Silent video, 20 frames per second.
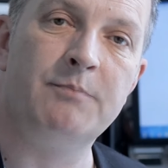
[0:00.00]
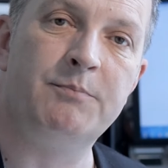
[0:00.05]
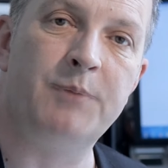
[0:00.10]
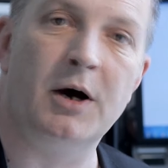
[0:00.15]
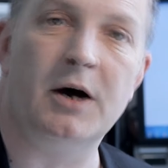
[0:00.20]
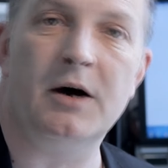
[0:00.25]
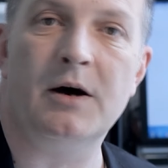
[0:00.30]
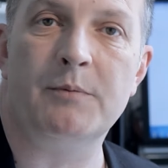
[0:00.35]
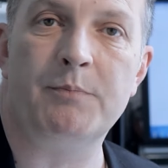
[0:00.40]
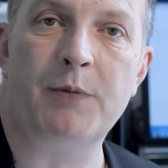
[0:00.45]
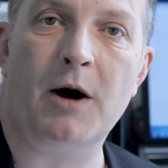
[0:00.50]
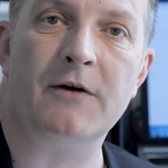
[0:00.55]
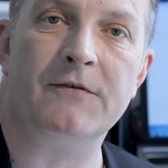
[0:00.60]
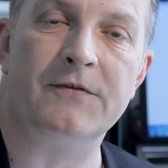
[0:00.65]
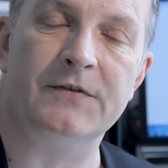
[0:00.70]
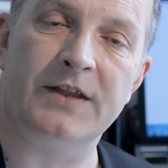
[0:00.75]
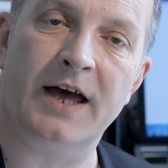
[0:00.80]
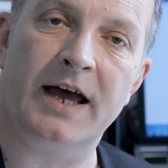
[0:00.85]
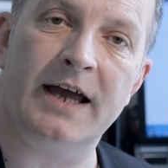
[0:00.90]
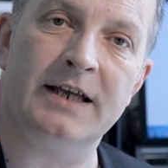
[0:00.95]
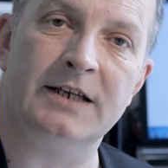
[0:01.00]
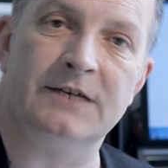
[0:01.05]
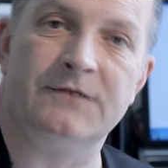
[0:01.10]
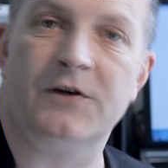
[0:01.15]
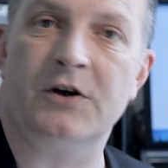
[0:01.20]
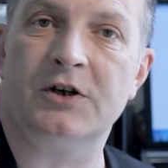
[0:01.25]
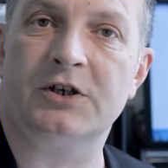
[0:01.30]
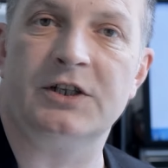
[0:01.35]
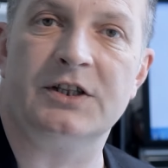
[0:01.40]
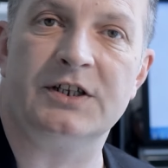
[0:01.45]
But apart from that, it's
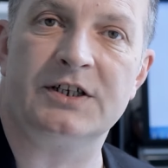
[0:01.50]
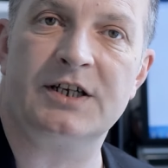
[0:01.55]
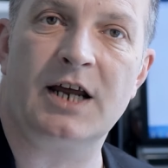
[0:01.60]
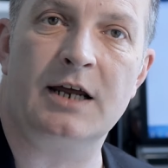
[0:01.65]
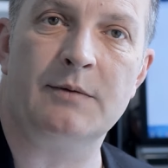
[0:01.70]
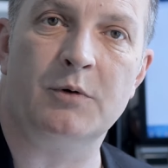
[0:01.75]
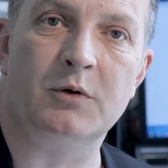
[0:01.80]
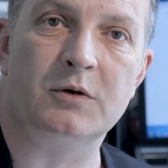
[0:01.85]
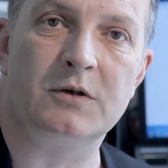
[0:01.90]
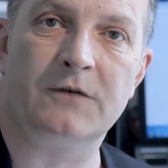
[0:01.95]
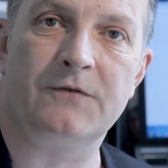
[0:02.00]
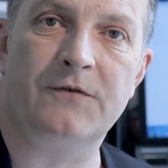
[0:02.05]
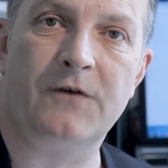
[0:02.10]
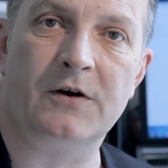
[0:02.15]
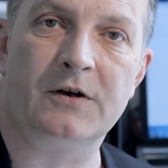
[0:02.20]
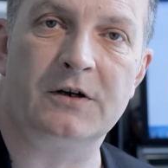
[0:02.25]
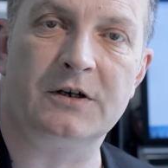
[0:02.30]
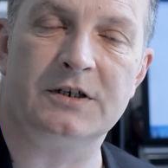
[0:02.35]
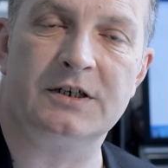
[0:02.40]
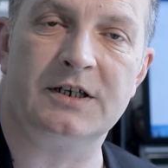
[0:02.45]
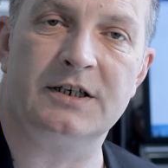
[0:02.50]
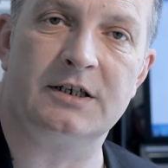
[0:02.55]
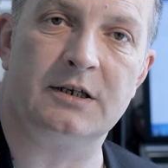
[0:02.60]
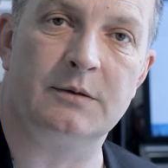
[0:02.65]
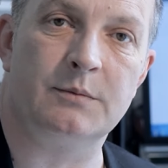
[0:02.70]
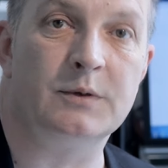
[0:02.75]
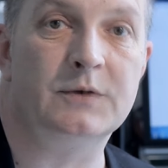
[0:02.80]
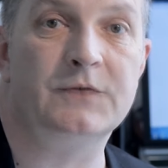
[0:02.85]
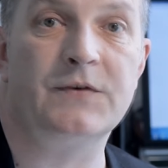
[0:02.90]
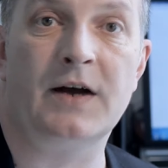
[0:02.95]
virtually the same autofocus
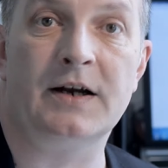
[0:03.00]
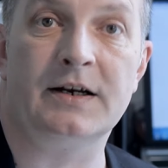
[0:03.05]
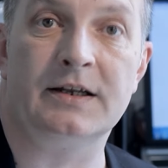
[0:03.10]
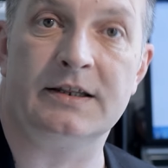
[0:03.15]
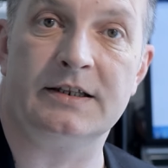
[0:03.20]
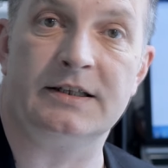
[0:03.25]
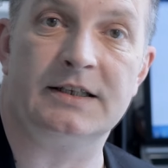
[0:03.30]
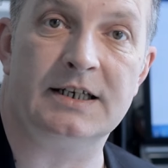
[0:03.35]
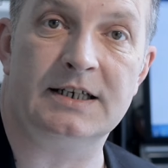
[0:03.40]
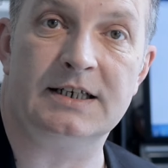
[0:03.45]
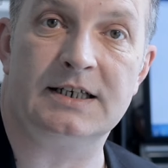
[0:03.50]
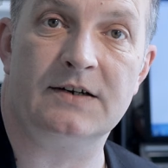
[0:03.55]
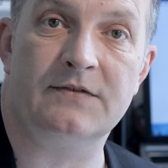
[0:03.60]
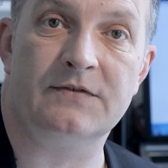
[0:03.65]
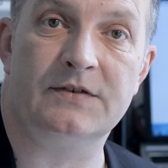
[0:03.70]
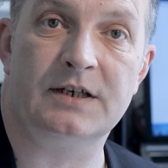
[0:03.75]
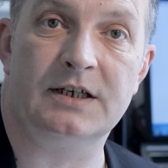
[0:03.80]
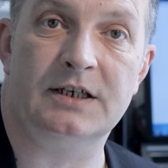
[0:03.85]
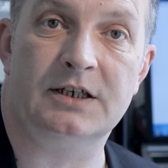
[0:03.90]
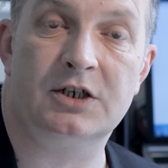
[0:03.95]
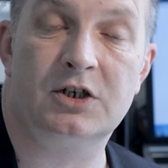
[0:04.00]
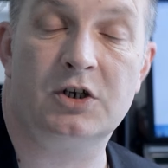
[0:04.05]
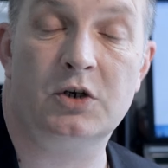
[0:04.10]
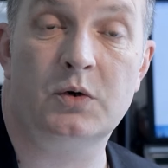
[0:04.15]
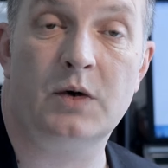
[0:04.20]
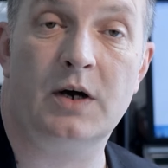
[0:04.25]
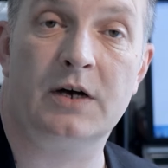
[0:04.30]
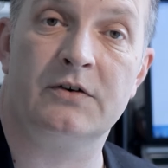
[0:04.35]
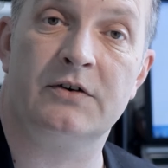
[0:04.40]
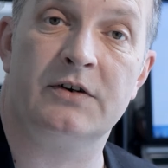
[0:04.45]
system that's found in the
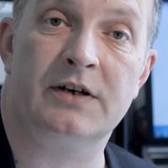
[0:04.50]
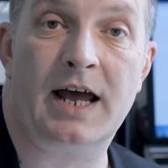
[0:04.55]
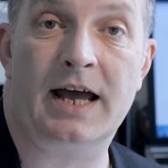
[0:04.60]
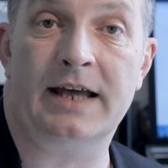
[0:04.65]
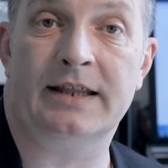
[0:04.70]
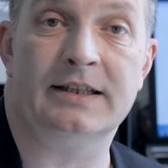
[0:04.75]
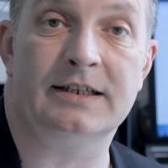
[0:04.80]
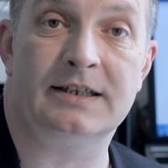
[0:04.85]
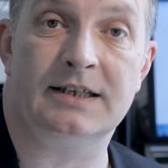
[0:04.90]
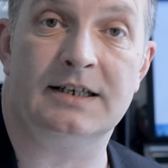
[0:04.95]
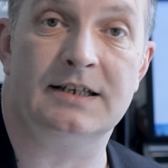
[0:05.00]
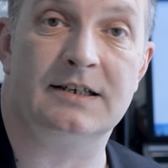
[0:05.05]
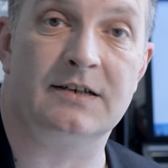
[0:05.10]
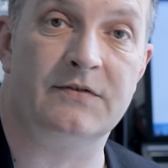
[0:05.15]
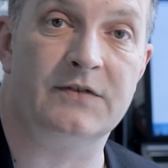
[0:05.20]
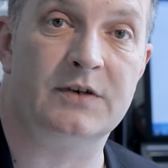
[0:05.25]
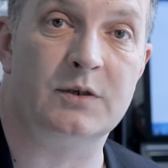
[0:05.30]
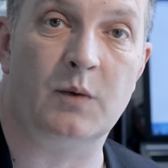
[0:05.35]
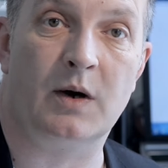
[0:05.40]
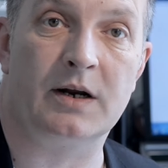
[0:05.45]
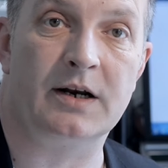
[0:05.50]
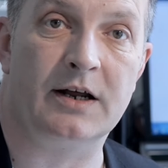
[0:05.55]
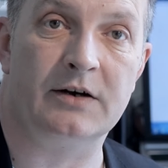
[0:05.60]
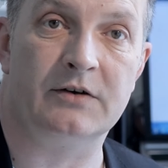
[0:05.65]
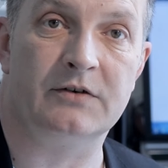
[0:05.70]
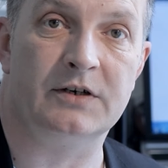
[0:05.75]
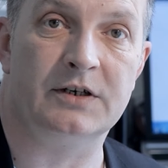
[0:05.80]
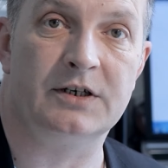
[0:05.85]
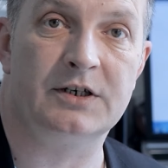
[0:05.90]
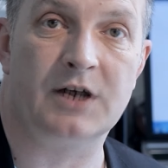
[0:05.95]
D7200 and the D7100.